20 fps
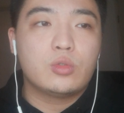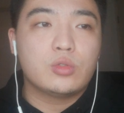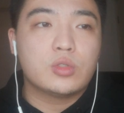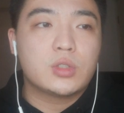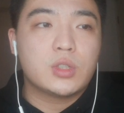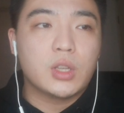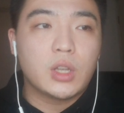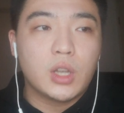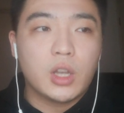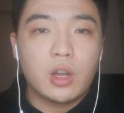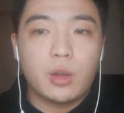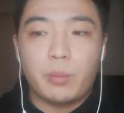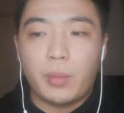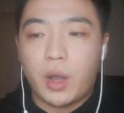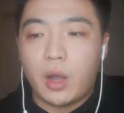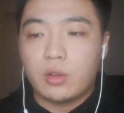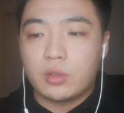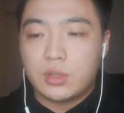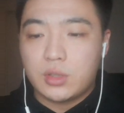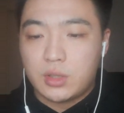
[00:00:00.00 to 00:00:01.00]
to think
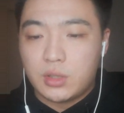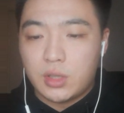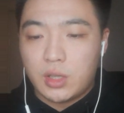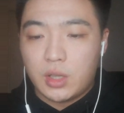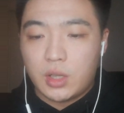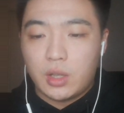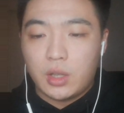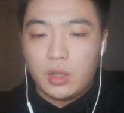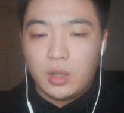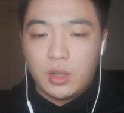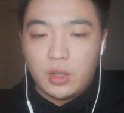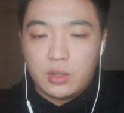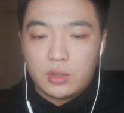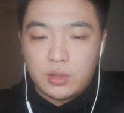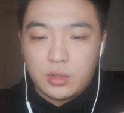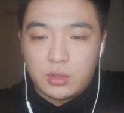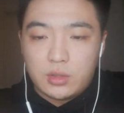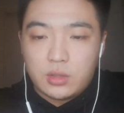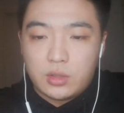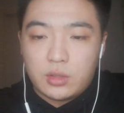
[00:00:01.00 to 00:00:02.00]
about the
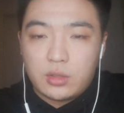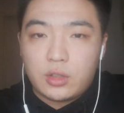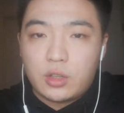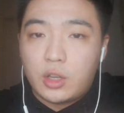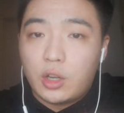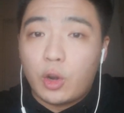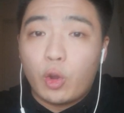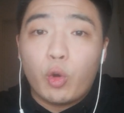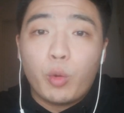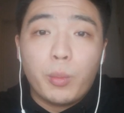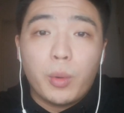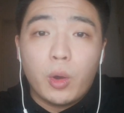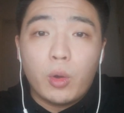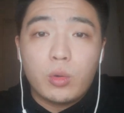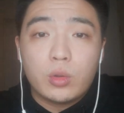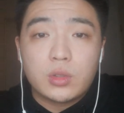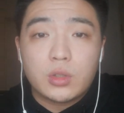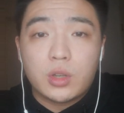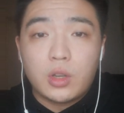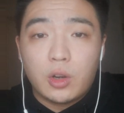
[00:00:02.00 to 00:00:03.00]

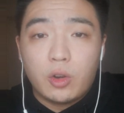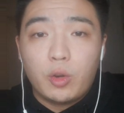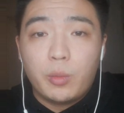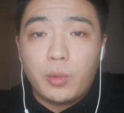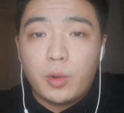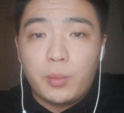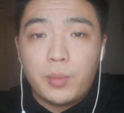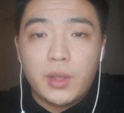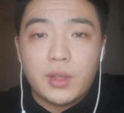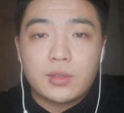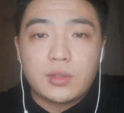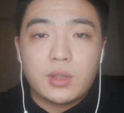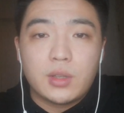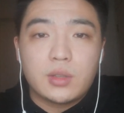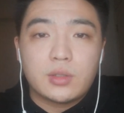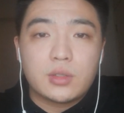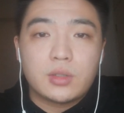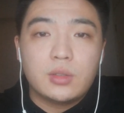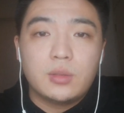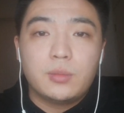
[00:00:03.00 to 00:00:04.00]
global
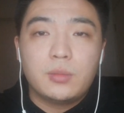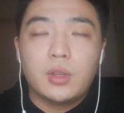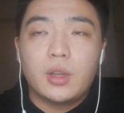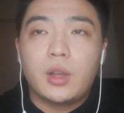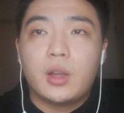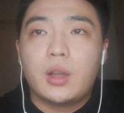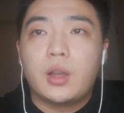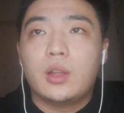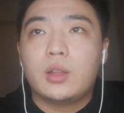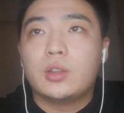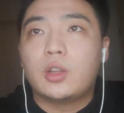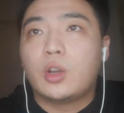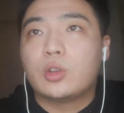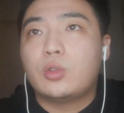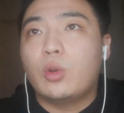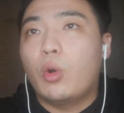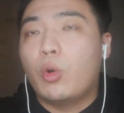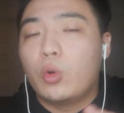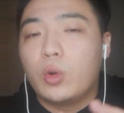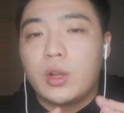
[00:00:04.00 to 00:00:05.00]
business,
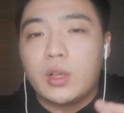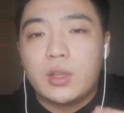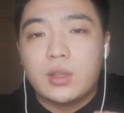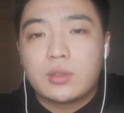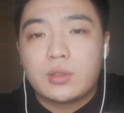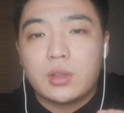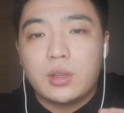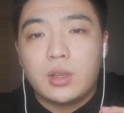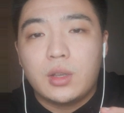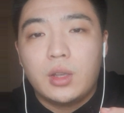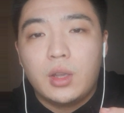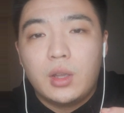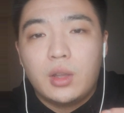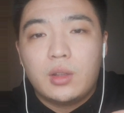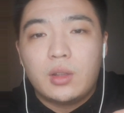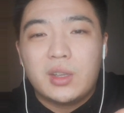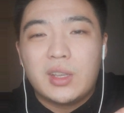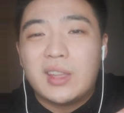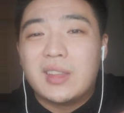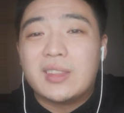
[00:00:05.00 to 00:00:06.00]
not only
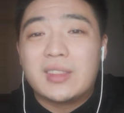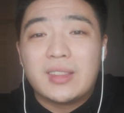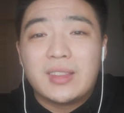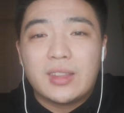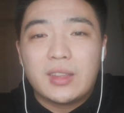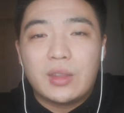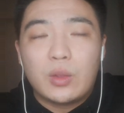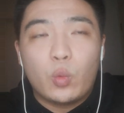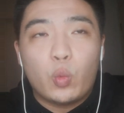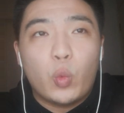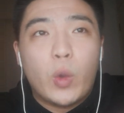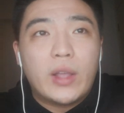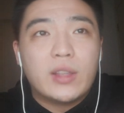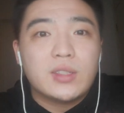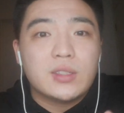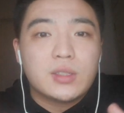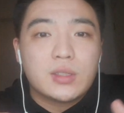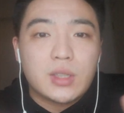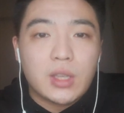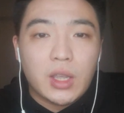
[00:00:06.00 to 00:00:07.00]
in
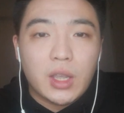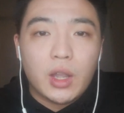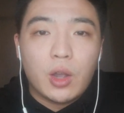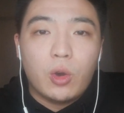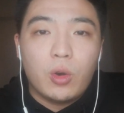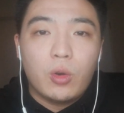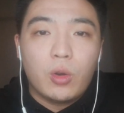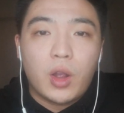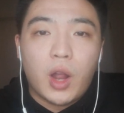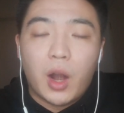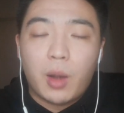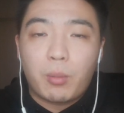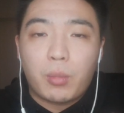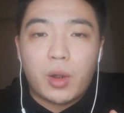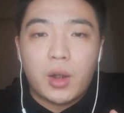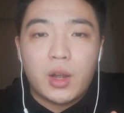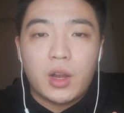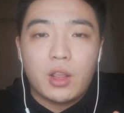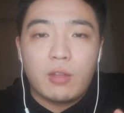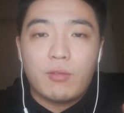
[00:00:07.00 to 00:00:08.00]
one single
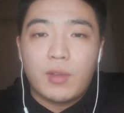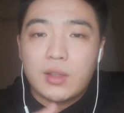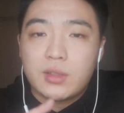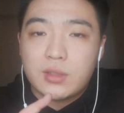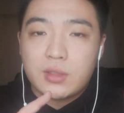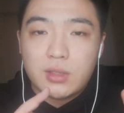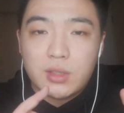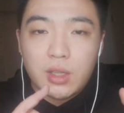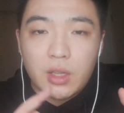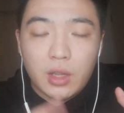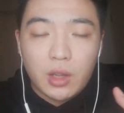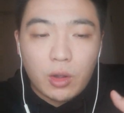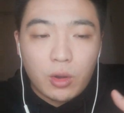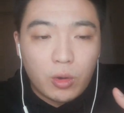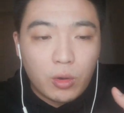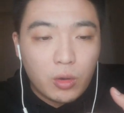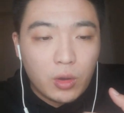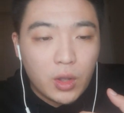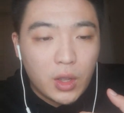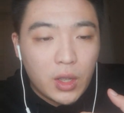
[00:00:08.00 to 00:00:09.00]
company, one
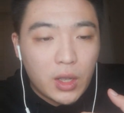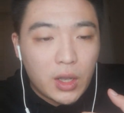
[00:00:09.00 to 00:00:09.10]
single